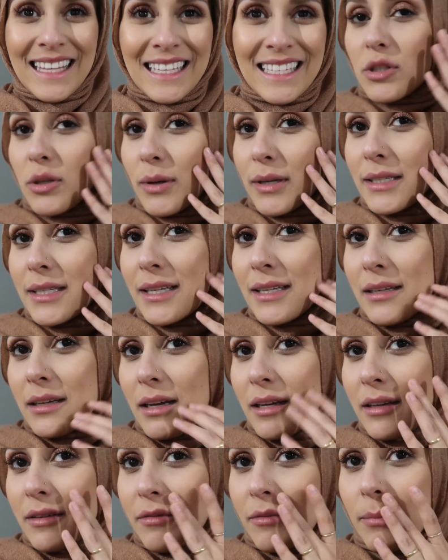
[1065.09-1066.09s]
So I did
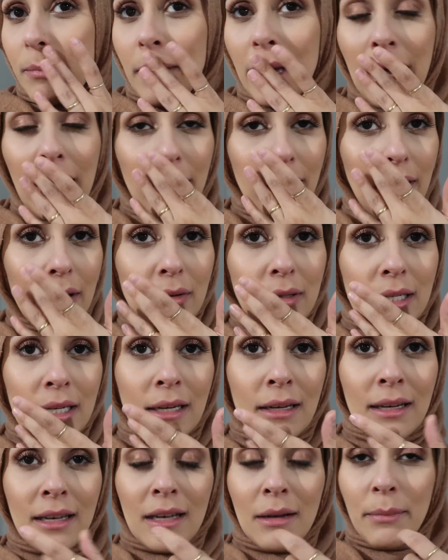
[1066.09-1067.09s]
kind of pat around
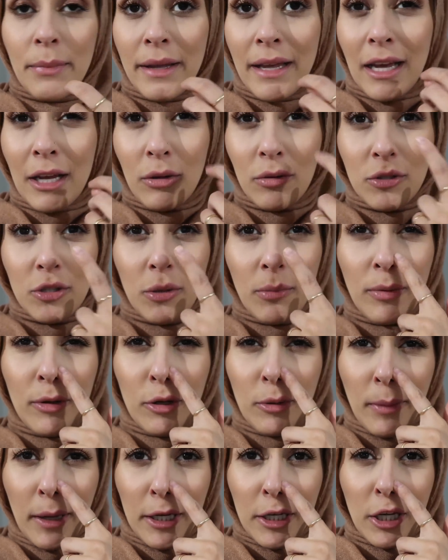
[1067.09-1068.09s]
here a little bit. I also
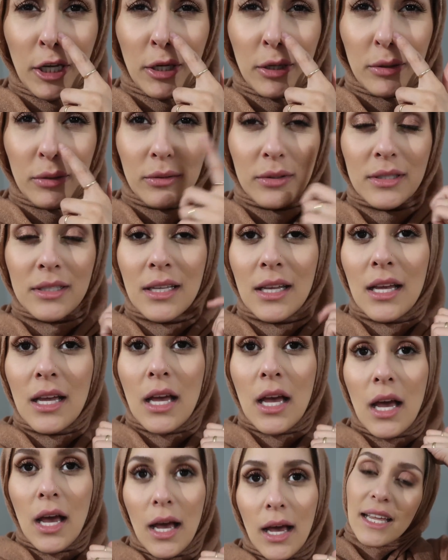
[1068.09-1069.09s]
blew my nose,
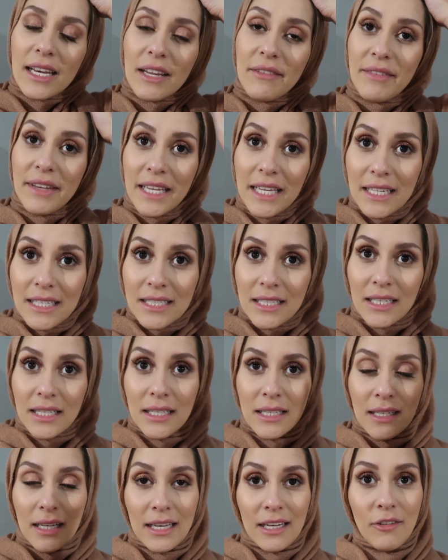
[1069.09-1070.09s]
and I've
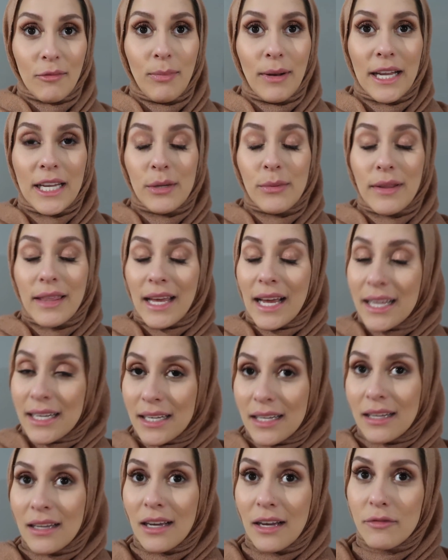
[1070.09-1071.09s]
eaten, and I've played with
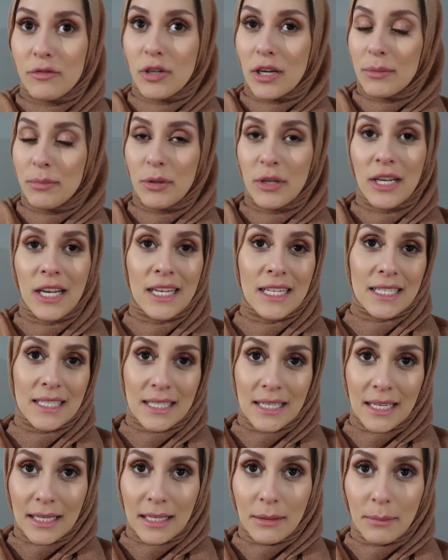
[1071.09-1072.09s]
Hannah. I've tried putting her to
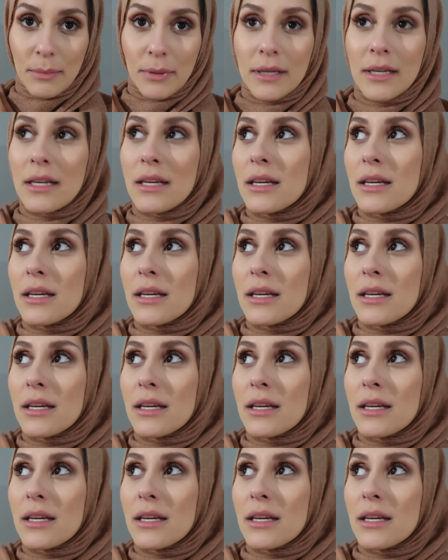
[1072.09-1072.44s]
sleep.